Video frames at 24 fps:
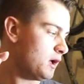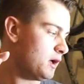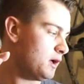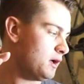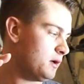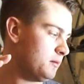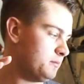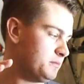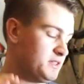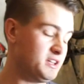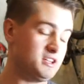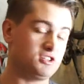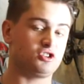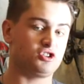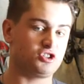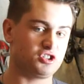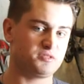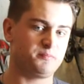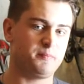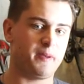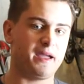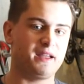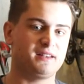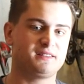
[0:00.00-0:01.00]
Um, these are
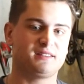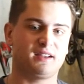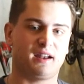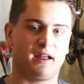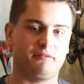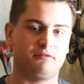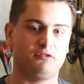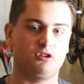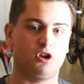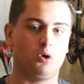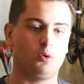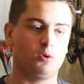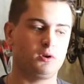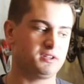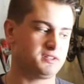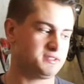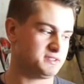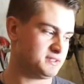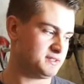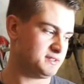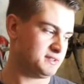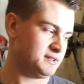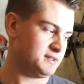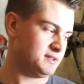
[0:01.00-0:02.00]
just baits that I've
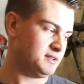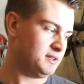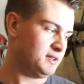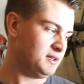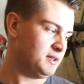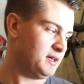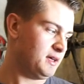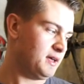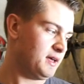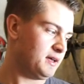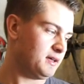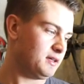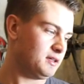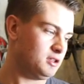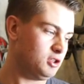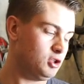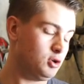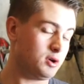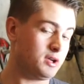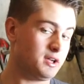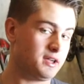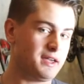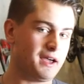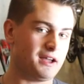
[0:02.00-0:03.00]
noticed
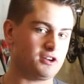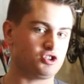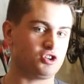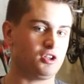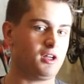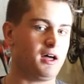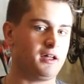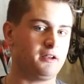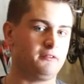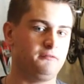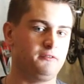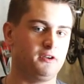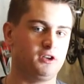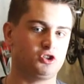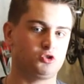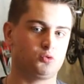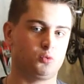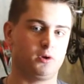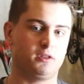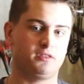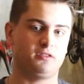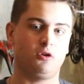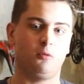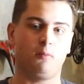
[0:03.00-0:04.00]
you can catch a lot of fish
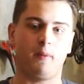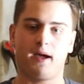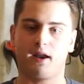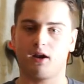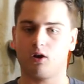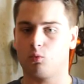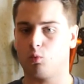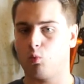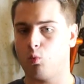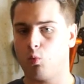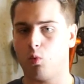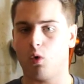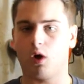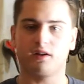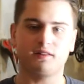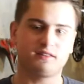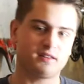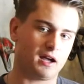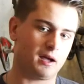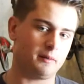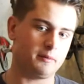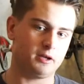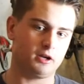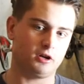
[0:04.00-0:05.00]
with no matter what
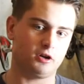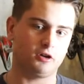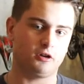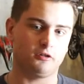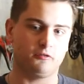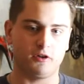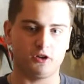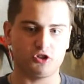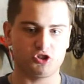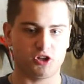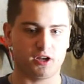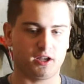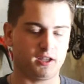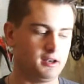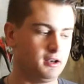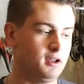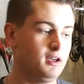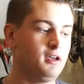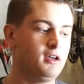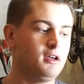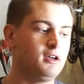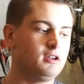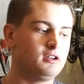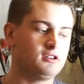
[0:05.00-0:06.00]
time of year you're fishing it.
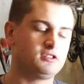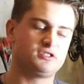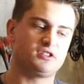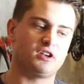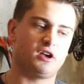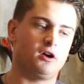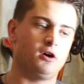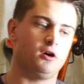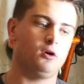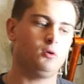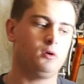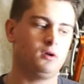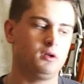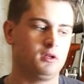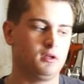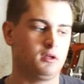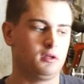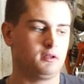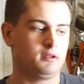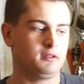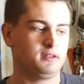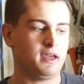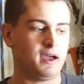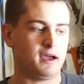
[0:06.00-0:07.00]
So
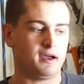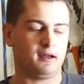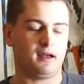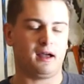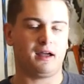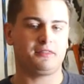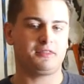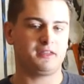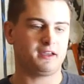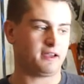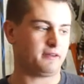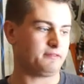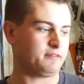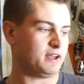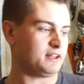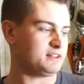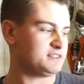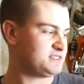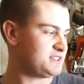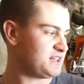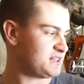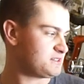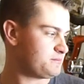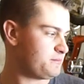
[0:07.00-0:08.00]
yeah, I think I've
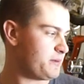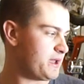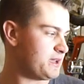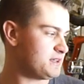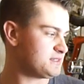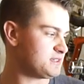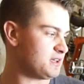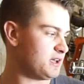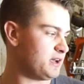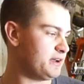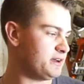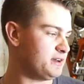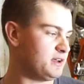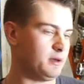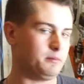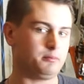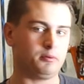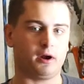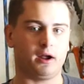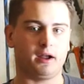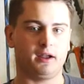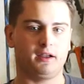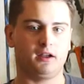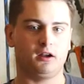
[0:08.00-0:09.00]
got six baits lined up
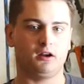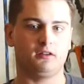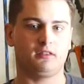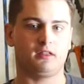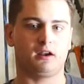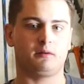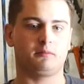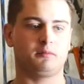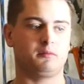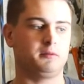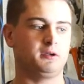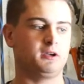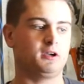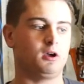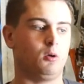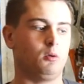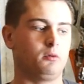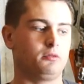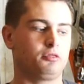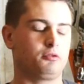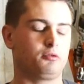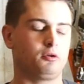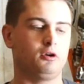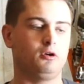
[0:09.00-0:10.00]
right here that I'm going to be
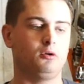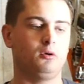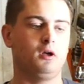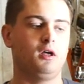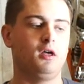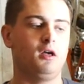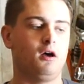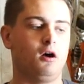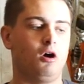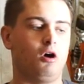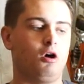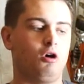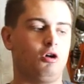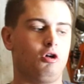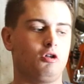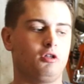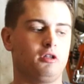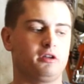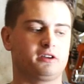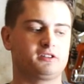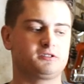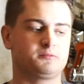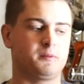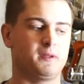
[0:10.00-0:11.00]
going through.
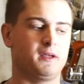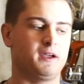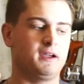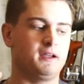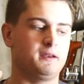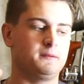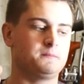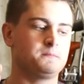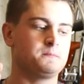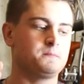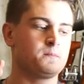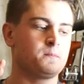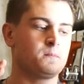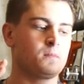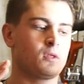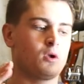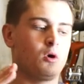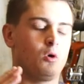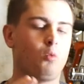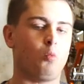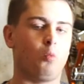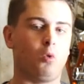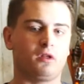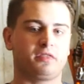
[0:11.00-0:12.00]
I'll explain
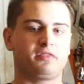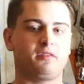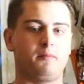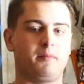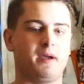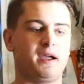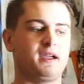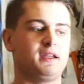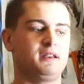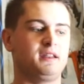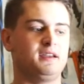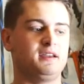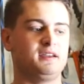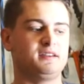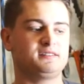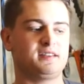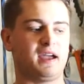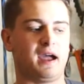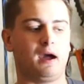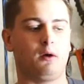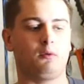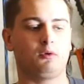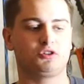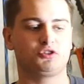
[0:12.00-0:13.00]
what the bait is,
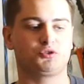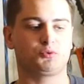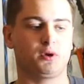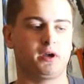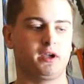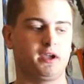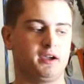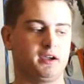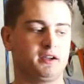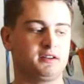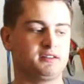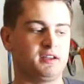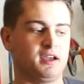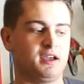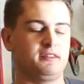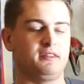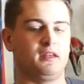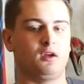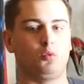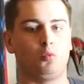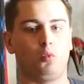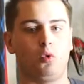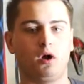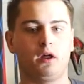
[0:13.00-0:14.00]
how it's rigged, and
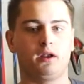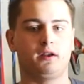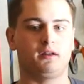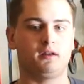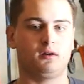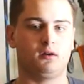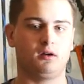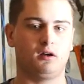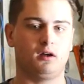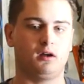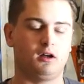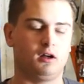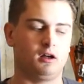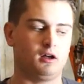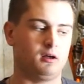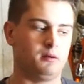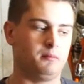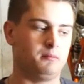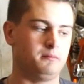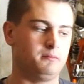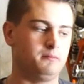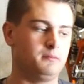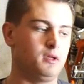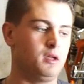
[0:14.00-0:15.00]
then what
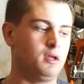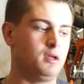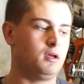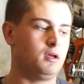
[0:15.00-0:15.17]
um,